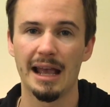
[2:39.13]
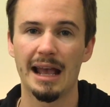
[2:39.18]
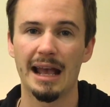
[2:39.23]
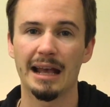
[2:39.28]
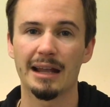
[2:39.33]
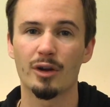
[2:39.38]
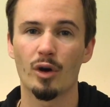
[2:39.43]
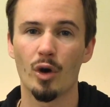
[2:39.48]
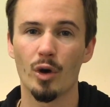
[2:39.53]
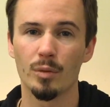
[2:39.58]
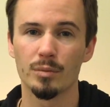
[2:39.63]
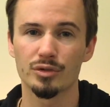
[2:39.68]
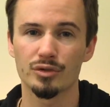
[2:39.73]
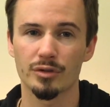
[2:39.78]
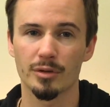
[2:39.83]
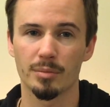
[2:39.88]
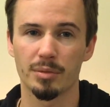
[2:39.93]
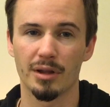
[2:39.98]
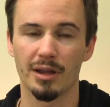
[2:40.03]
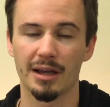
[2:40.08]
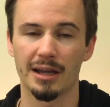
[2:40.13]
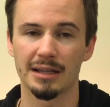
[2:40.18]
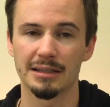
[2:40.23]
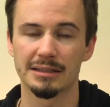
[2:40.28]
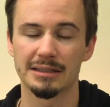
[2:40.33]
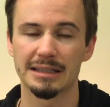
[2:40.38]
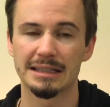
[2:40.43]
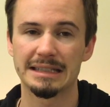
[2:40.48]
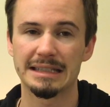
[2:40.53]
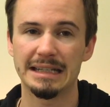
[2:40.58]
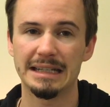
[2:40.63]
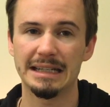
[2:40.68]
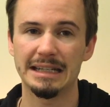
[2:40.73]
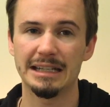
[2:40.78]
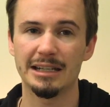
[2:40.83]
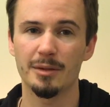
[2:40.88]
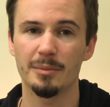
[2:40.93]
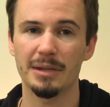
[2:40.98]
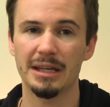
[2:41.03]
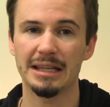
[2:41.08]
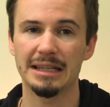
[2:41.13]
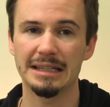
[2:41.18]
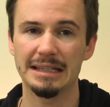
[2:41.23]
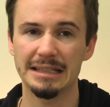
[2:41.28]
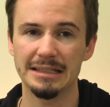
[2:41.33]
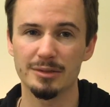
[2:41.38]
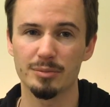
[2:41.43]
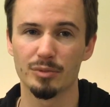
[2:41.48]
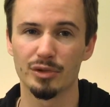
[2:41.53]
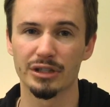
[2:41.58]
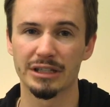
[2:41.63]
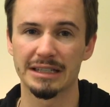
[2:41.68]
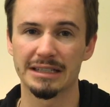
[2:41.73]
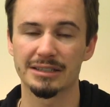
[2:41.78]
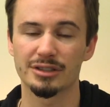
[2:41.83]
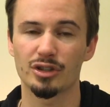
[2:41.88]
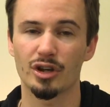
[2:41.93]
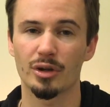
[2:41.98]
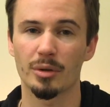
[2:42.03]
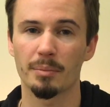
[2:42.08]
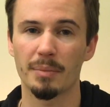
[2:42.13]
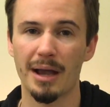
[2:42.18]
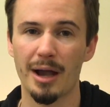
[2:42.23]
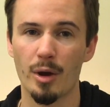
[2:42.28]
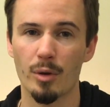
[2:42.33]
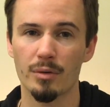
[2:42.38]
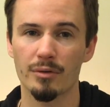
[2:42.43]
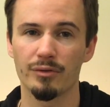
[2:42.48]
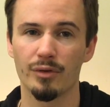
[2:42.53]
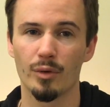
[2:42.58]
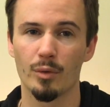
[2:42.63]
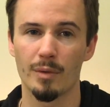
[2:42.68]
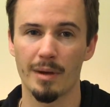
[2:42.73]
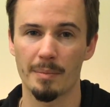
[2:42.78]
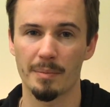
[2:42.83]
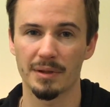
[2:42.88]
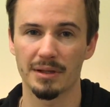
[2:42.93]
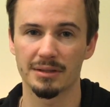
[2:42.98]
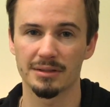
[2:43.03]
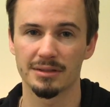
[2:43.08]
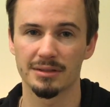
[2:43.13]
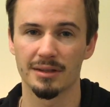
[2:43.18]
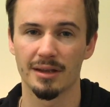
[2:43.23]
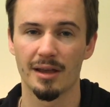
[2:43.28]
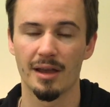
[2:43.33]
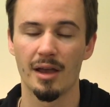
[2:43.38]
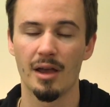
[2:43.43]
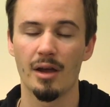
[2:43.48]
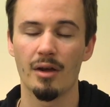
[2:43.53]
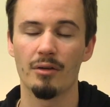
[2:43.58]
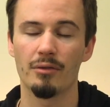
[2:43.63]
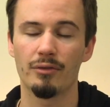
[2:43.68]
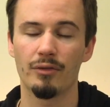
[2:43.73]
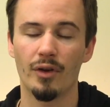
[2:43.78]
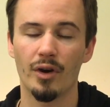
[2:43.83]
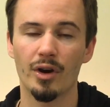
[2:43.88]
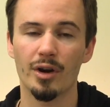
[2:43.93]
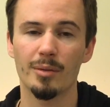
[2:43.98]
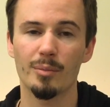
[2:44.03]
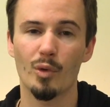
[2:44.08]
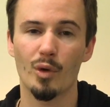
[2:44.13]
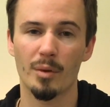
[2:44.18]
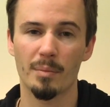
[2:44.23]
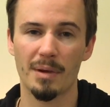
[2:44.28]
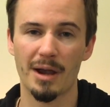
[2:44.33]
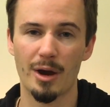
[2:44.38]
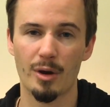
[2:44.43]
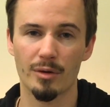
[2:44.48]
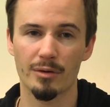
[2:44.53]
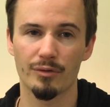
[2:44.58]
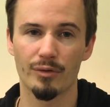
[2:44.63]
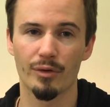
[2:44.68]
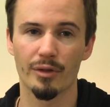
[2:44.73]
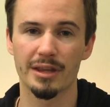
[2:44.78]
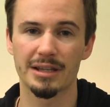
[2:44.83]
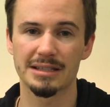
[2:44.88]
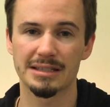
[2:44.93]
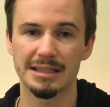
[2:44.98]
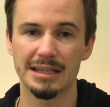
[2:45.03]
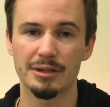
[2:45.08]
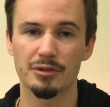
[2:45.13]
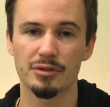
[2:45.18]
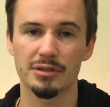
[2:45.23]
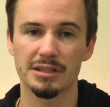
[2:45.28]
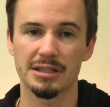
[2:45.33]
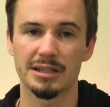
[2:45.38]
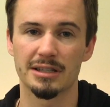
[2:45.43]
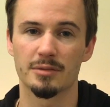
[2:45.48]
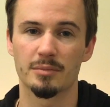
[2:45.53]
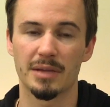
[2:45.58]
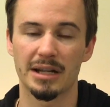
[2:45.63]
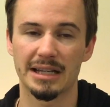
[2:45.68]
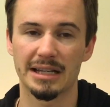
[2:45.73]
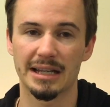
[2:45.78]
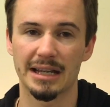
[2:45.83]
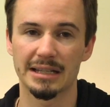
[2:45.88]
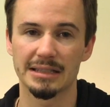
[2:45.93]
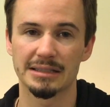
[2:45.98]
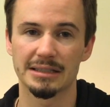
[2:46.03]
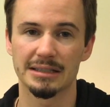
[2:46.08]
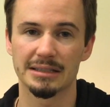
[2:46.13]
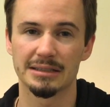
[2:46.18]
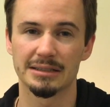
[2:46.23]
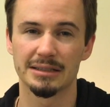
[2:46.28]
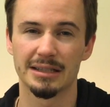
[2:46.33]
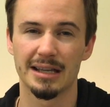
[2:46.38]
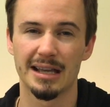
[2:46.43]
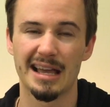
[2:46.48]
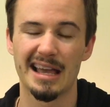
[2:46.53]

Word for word: And Holmes replies, tedium and dismalness are powerful weapons, far more powerful than secrecy in many cases.